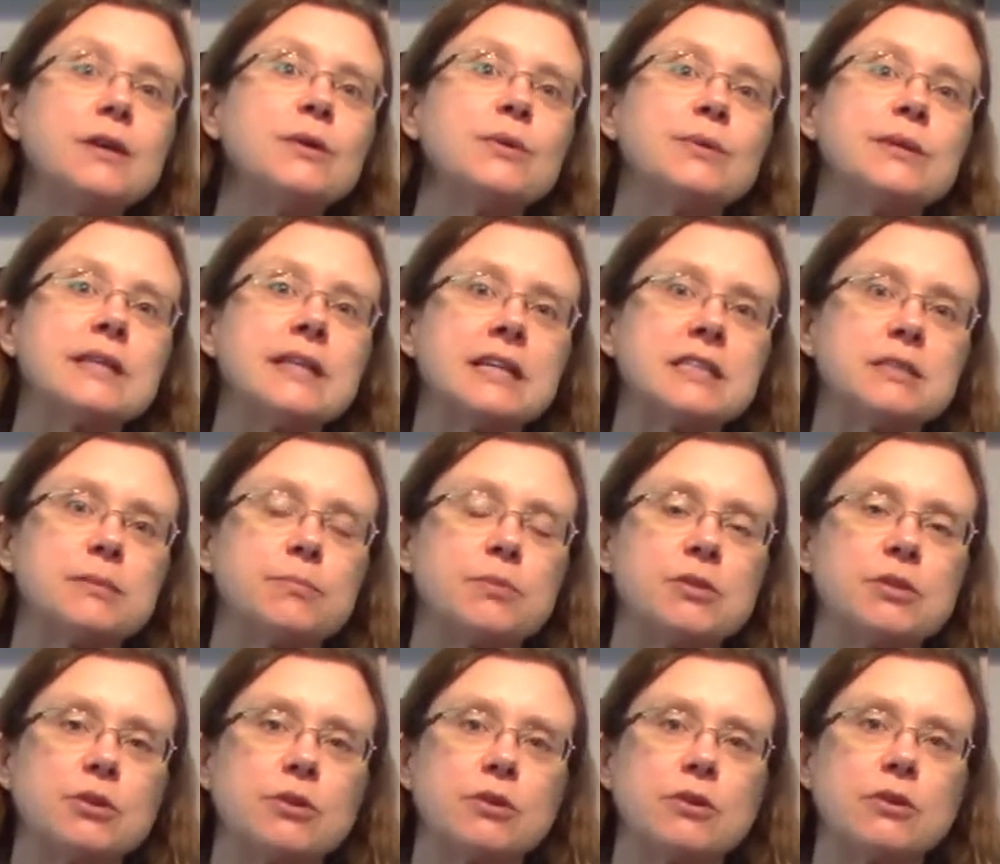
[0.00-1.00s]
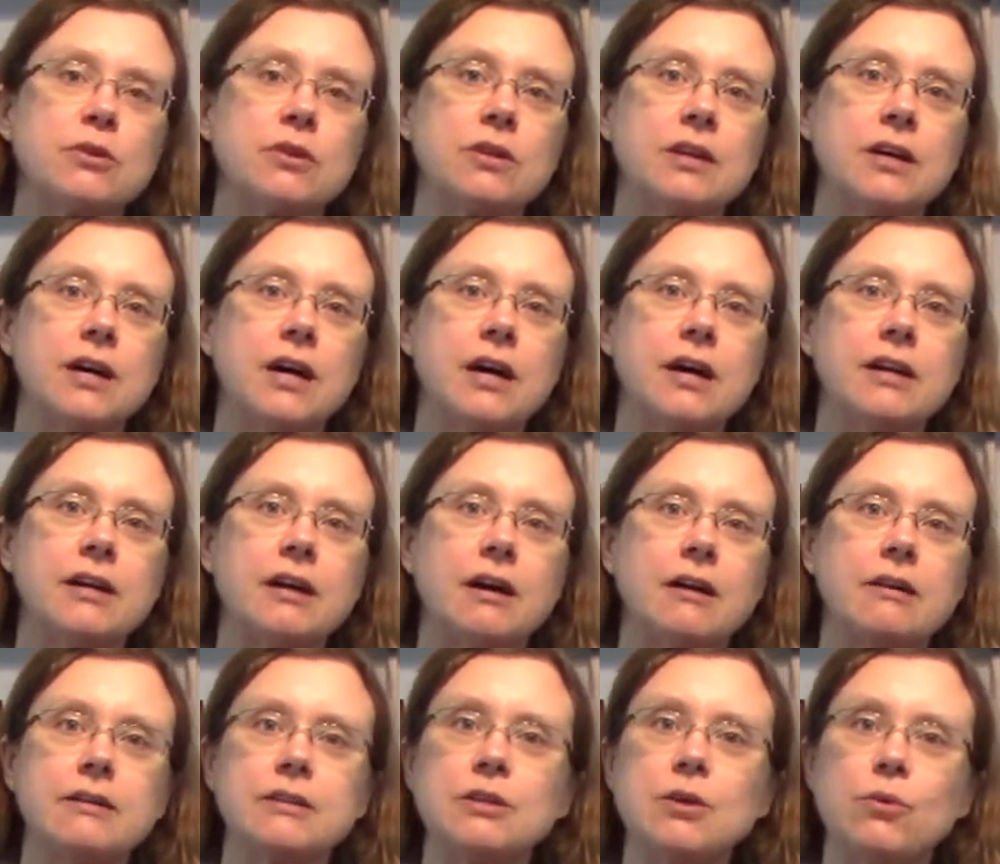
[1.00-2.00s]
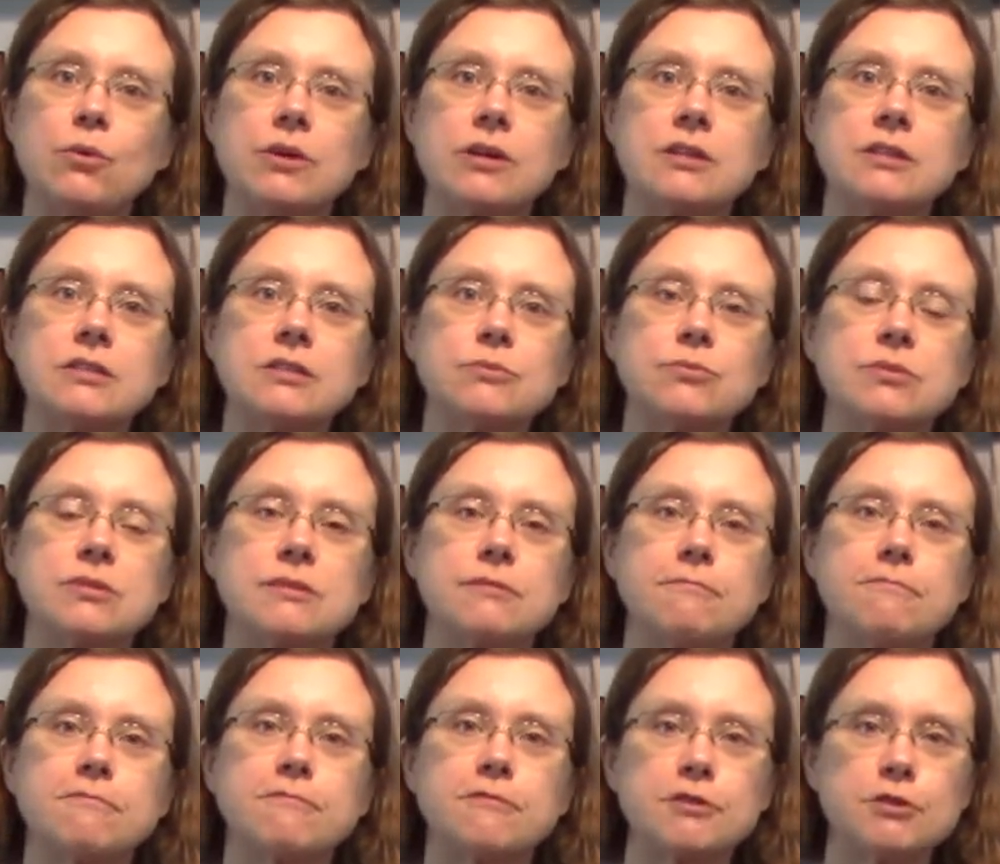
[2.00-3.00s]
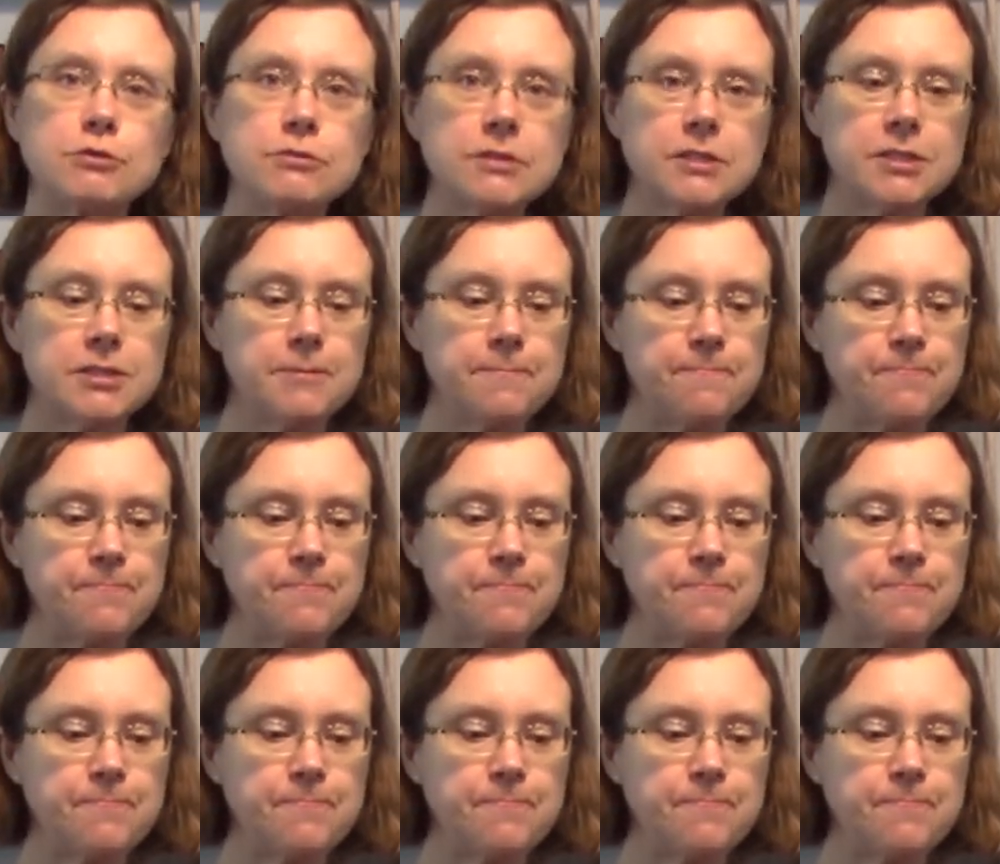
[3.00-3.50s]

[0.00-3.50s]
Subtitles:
We like to put the granola on our yogurt with some fruit.